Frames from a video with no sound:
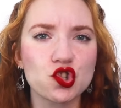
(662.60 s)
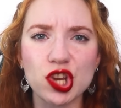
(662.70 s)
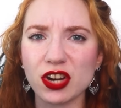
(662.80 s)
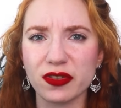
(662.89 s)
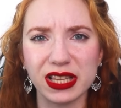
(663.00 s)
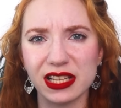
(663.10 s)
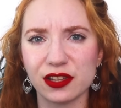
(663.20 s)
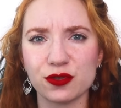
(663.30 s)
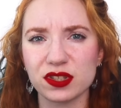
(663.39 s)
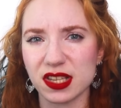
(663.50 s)
generally
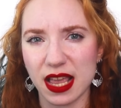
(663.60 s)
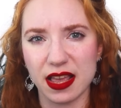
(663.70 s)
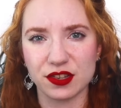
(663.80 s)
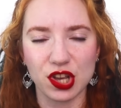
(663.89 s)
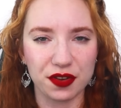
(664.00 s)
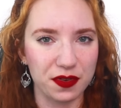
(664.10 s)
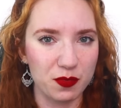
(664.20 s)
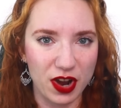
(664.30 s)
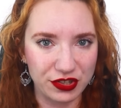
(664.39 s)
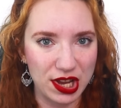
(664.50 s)
loose and cut
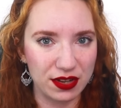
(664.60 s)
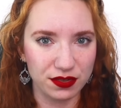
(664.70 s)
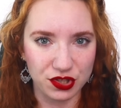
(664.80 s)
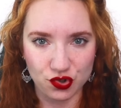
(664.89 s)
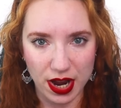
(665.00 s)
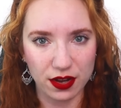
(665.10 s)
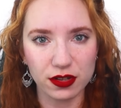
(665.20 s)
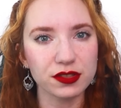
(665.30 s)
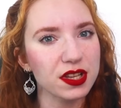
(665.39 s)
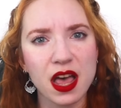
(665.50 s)
from rectangles and
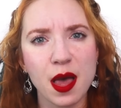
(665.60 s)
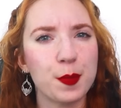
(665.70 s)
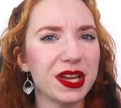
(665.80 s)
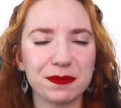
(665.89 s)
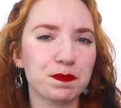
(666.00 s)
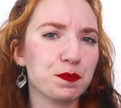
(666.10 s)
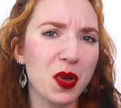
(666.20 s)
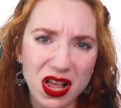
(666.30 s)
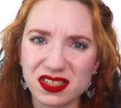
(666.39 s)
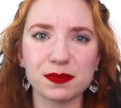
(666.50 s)
triangles, but
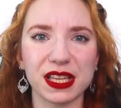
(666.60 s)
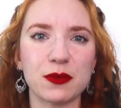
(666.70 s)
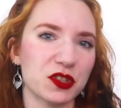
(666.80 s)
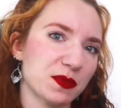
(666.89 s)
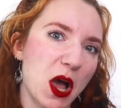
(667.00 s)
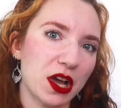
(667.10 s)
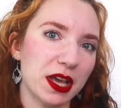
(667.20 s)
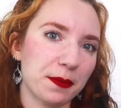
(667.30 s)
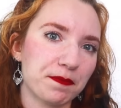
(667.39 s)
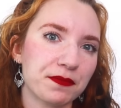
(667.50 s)
possibly with
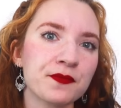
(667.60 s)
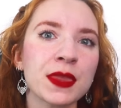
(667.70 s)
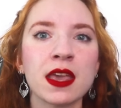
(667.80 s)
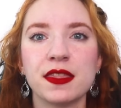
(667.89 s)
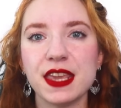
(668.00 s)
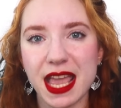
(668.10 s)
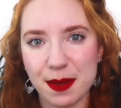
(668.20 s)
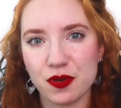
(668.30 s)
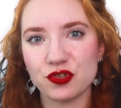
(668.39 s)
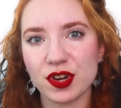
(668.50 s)
smocking. The
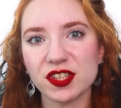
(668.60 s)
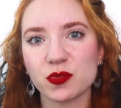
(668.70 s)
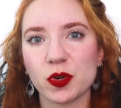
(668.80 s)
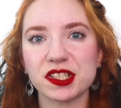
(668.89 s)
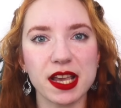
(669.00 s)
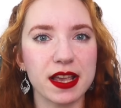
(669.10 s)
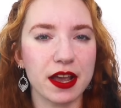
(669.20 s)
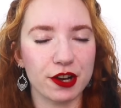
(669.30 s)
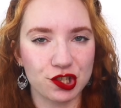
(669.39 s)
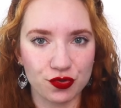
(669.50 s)
apron dress was a
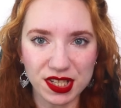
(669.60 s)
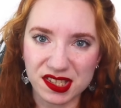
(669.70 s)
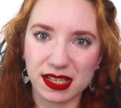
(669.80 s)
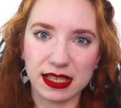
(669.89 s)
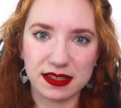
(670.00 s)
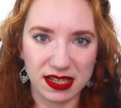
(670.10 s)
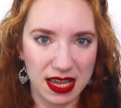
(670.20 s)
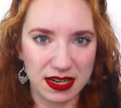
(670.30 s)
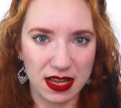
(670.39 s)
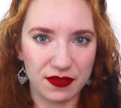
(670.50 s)
characteristically
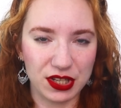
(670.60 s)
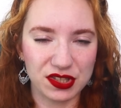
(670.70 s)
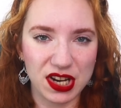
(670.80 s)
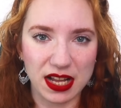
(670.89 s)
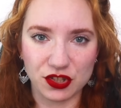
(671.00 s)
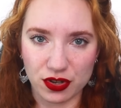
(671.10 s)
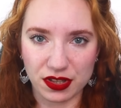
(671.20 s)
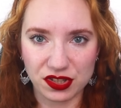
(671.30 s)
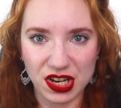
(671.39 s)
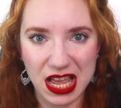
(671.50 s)
Scandinavian style
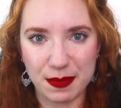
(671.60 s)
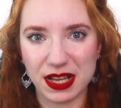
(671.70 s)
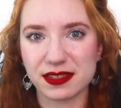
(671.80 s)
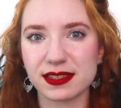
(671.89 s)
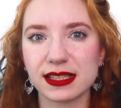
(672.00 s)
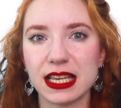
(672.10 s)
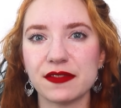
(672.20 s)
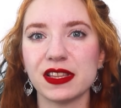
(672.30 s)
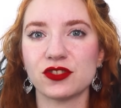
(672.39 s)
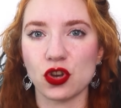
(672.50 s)
during this time, a
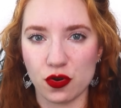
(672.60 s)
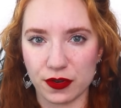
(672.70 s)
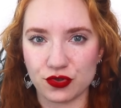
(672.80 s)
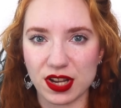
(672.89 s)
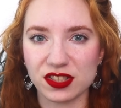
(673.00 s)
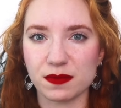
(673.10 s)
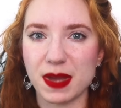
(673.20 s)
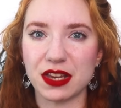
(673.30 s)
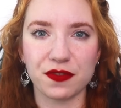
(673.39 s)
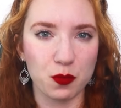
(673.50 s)
sleeveless overdress
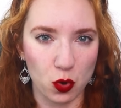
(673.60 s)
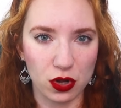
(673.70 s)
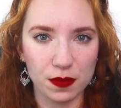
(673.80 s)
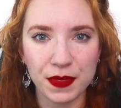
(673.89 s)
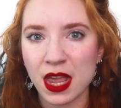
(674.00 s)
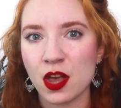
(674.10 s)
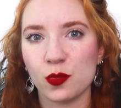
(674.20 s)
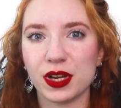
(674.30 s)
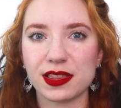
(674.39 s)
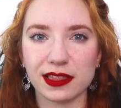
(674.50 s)
made from wool,
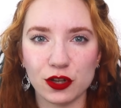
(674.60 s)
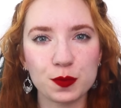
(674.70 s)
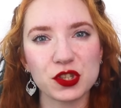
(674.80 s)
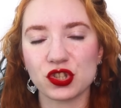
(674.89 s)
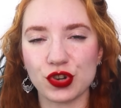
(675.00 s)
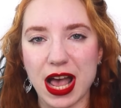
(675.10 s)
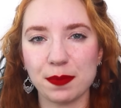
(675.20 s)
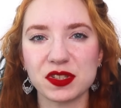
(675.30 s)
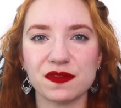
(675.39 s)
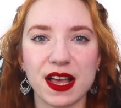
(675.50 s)
with looped
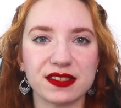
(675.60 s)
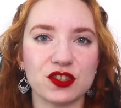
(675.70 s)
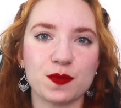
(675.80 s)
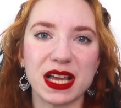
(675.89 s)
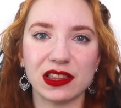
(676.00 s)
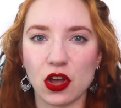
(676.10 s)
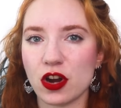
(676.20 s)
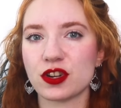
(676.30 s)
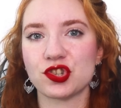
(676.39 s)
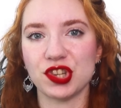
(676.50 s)
straps fastened by
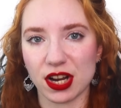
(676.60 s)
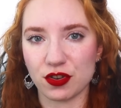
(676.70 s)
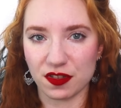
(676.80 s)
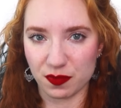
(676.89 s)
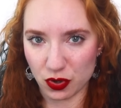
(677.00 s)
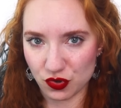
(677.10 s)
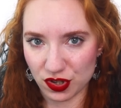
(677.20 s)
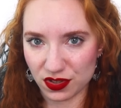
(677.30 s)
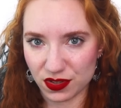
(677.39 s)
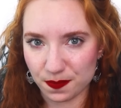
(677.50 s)
large decorative
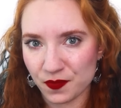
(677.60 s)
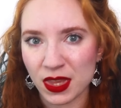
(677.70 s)
brooches.